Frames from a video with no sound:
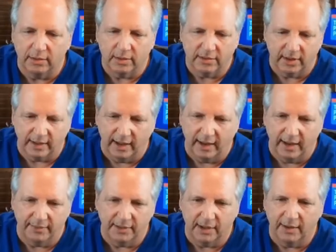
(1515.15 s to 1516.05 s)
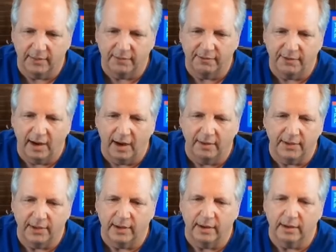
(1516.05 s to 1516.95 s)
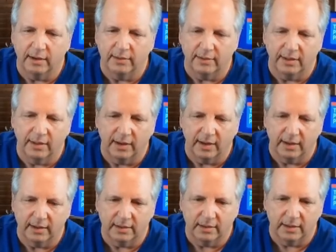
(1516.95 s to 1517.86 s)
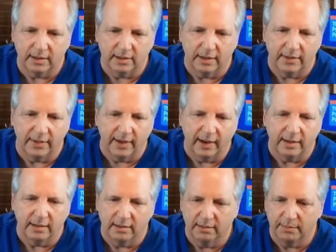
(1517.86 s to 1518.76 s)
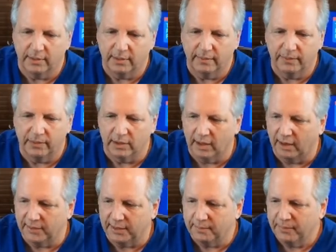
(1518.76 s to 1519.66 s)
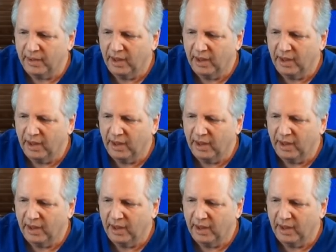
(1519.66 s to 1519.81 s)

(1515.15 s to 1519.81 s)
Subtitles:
Looks like I have 11.5 in there because I think I clicked on that. No, it's 11.